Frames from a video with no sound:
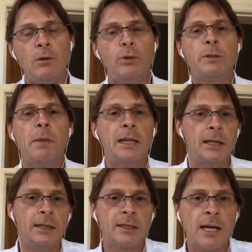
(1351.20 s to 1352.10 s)
which meant
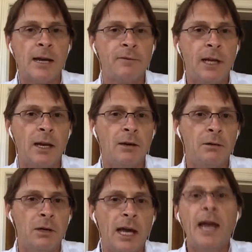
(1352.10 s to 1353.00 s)
that the staff now
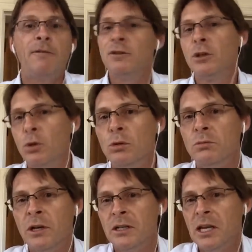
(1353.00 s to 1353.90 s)
have to call,
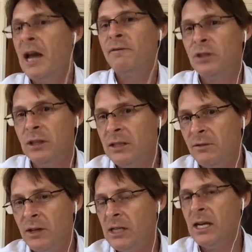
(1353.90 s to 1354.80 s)
right? You have to
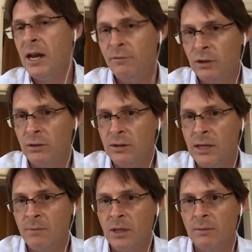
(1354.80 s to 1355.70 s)
intervene, you have to do
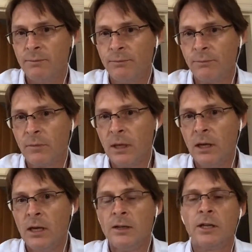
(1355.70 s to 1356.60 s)
something.
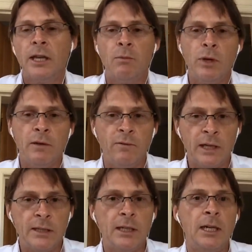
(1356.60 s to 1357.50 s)
So then we
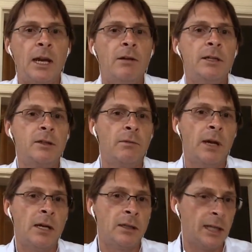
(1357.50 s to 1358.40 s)
invested in areas
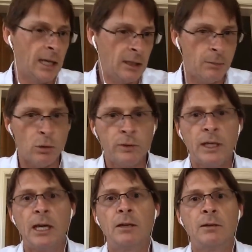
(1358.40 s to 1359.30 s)
around getting them all
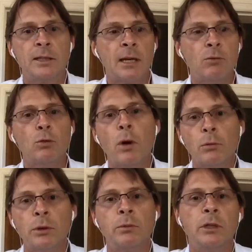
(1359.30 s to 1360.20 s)
together and saying, well, what
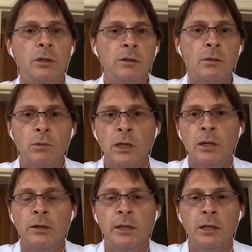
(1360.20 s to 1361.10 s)
would reduce the
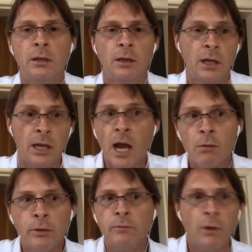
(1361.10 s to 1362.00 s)
workload here? And now
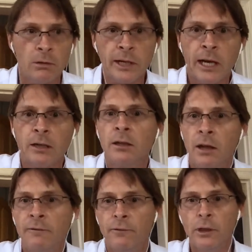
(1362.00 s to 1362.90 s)
we've rolled out
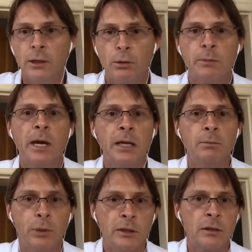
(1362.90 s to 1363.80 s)
a fully
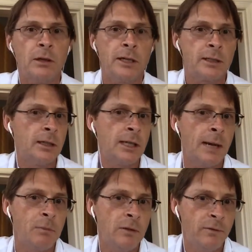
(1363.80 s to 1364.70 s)
automated, personalised and
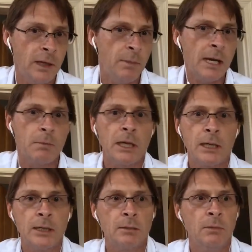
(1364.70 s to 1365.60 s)
adaptive feedback
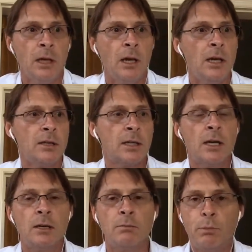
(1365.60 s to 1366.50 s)
mechanism.
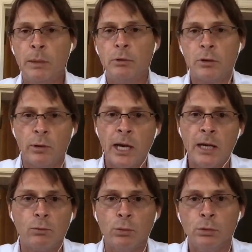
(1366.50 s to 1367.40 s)
So people
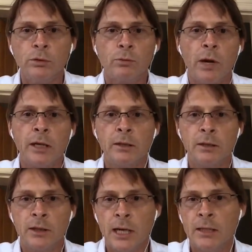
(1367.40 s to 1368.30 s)
create rules rather
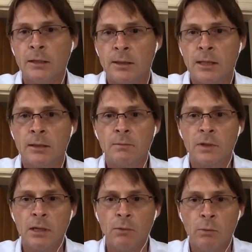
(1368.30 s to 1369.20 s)
than change the system.
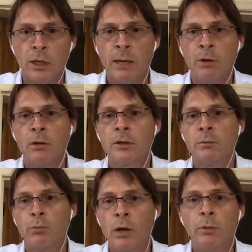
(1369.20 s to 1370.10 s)
So when we come across a
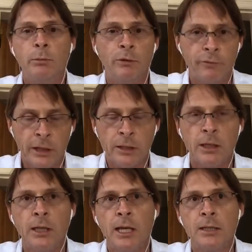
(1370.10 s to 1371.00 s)
problem or friction
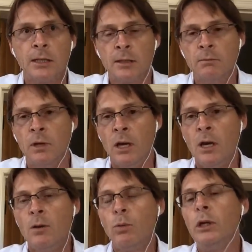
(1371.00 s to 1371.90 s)
in that system,
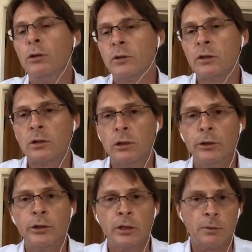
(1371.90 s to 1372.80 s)
we look to
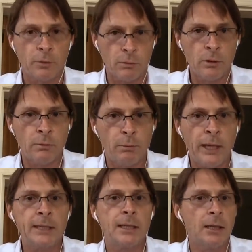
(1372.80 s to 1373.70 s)
solutions through
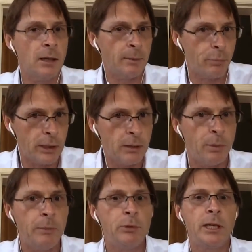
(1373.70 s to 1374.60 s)
complexity, like bring the
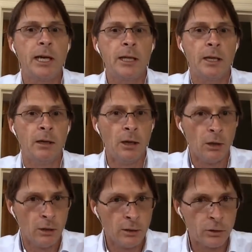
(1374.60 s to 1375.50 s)
people together,
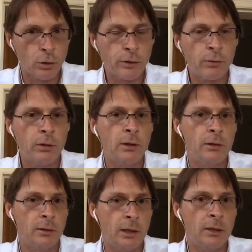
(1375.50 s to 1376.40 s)
sort through
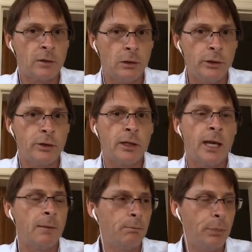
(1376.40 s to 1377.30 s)
the solution,
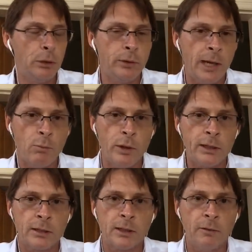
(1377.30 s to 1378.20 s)
that build
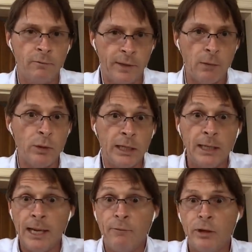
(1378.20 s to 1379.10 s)
networks that we can
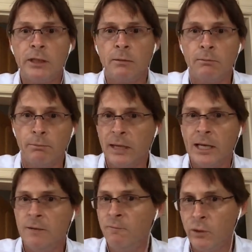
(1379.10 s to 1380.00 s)
leverage and get
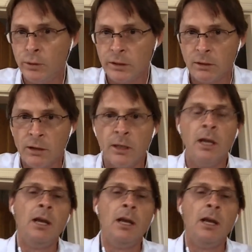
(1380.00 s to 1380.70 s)
influence on,